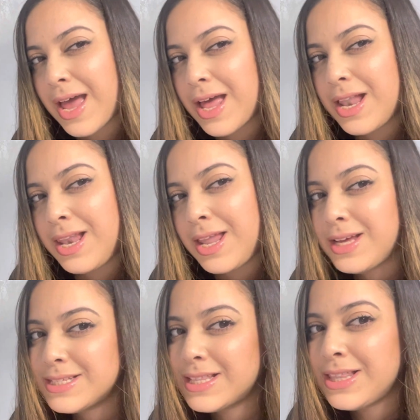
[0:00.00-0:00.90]

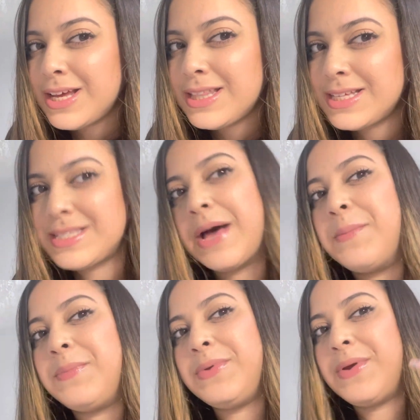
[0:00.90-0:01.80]
Look this up,
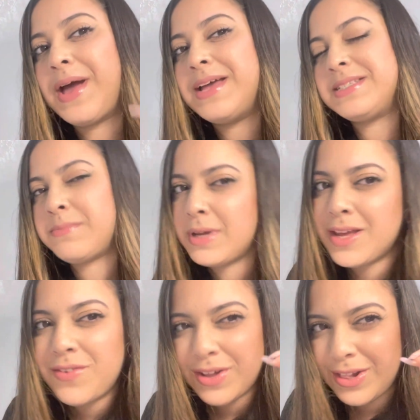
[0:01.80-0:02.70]
you guys. I'm gonna give
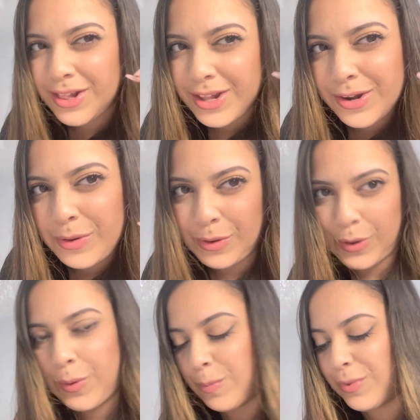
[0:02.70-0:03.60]
you a little
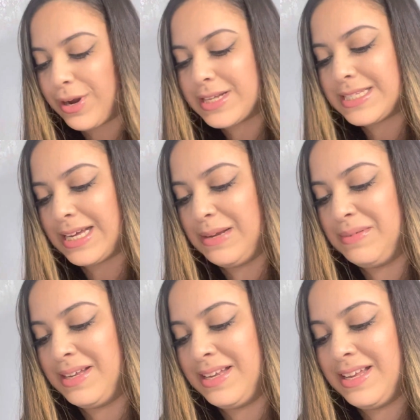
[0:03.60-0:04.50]
homework
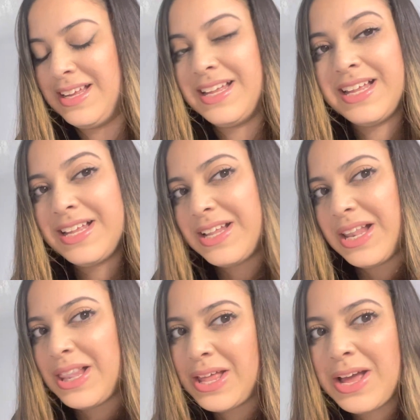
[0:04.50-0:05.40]
assignment.
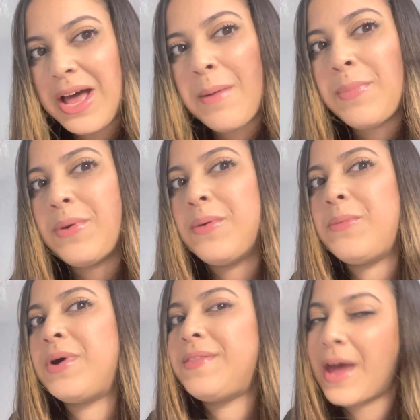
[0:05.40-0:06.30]
Look up
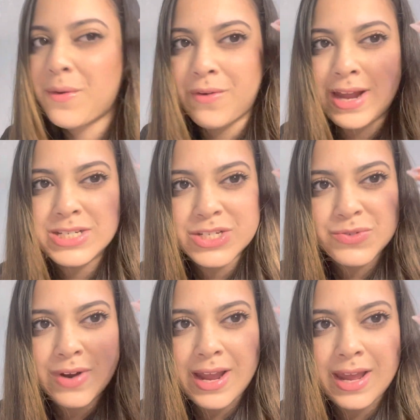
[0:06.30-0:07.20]
what that righteous
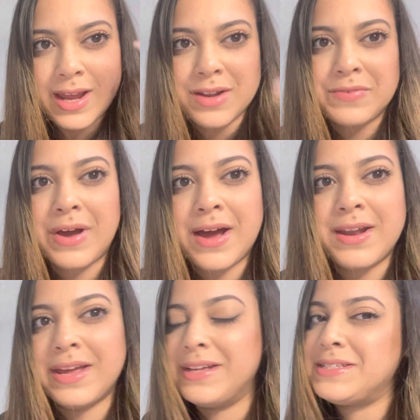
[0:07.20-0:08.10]
right hand of God
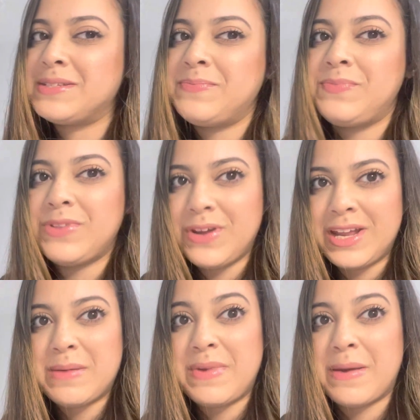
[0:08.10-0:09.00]
is. You're
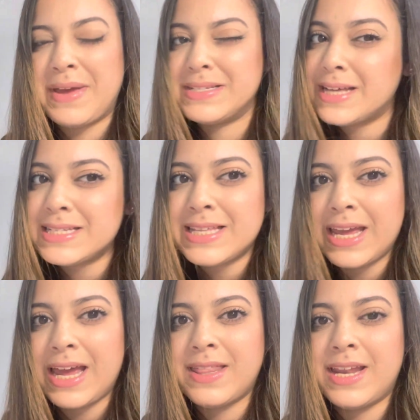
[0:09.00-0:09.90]
gonna be amazed. That's the
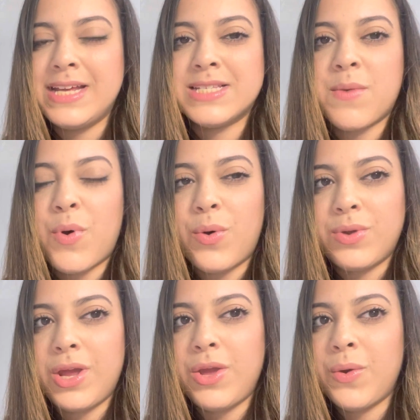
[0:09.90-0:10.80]
hand that He's
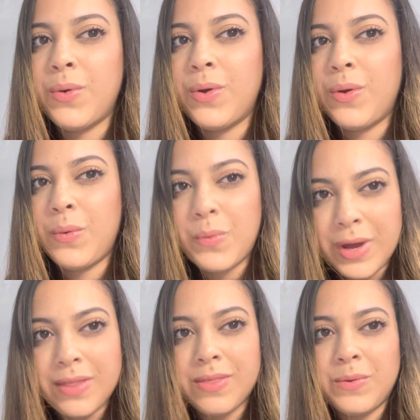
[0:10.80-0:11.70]
upholding you
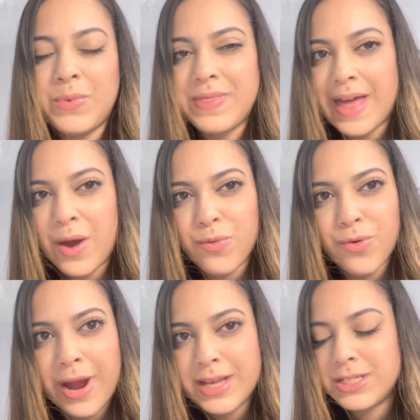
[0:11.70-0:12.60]
with that
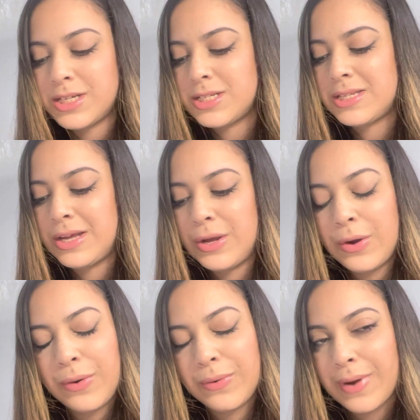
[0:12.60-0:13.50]
righteous
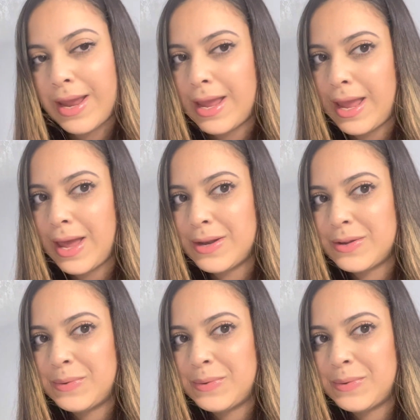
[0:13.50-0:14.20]
right hand.